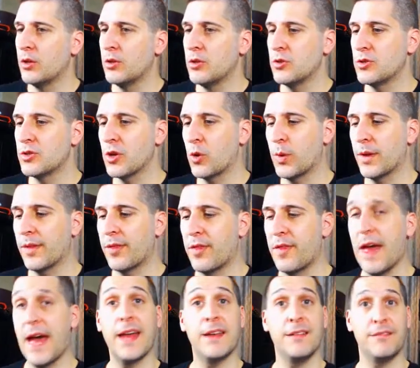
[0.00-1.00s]
So with
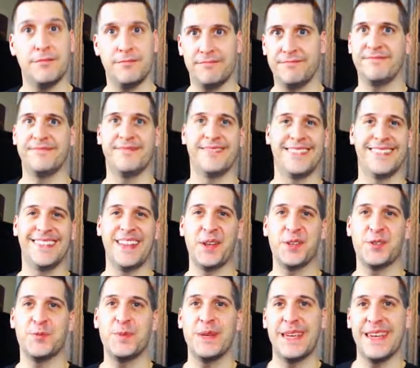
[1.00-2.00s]
that, let
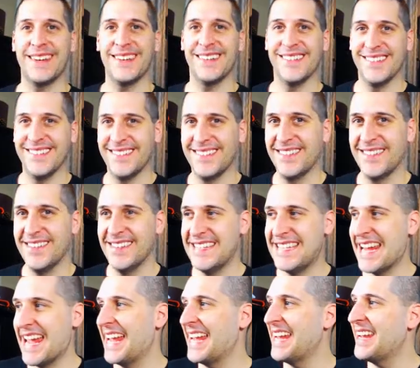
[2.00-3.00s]
us begin.
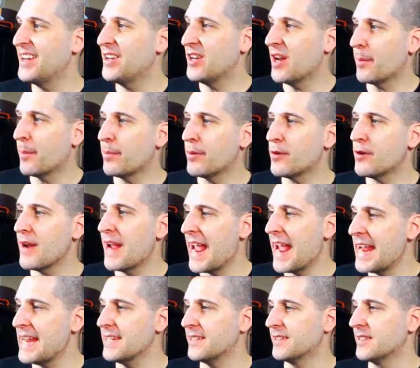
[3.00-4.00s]
Day number
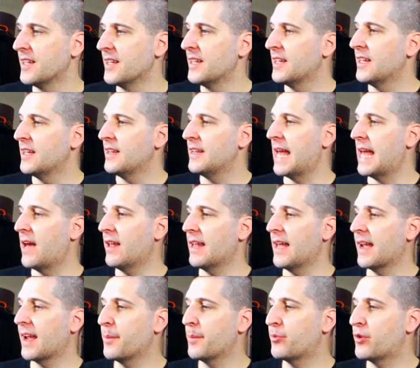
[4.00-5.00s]
8. Now,
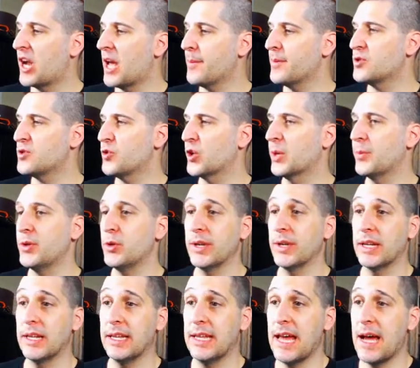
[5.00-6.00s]
like I promised, we're going to be
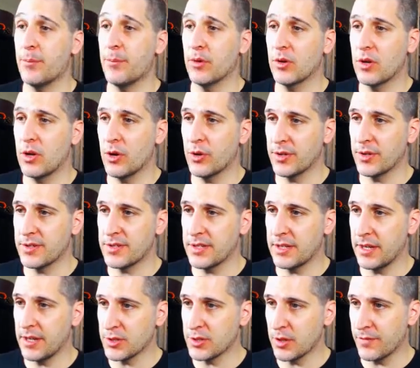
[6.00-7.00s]
doing a lot more coding
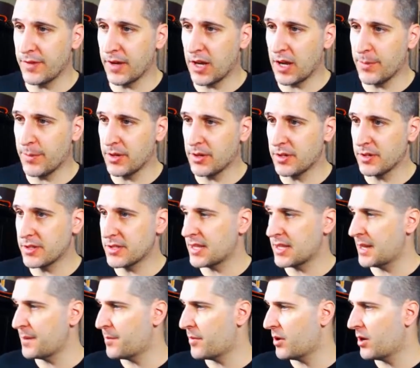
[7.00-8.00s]
today. So if I come here to the
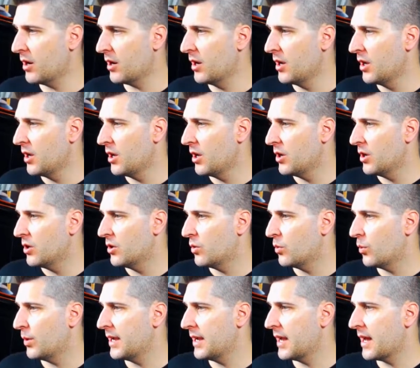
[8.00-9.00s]
sidebar,
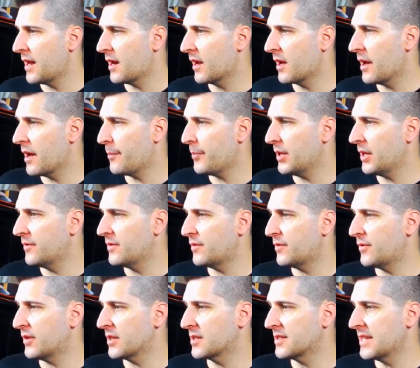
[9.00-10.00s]
we got a couple of
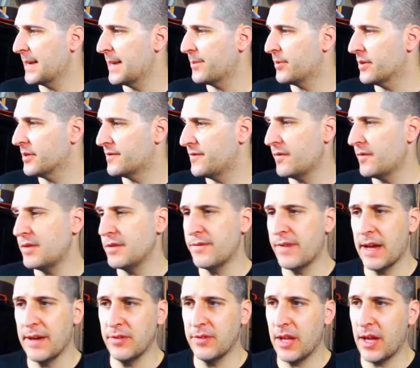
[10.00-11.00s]
different examples,
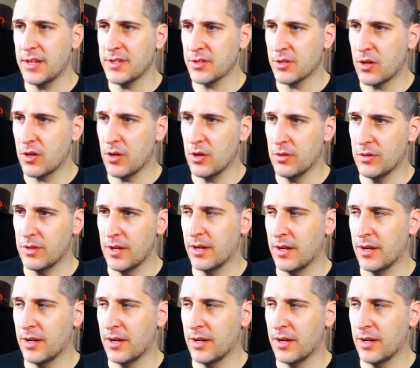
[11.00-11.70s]
55 lines of code.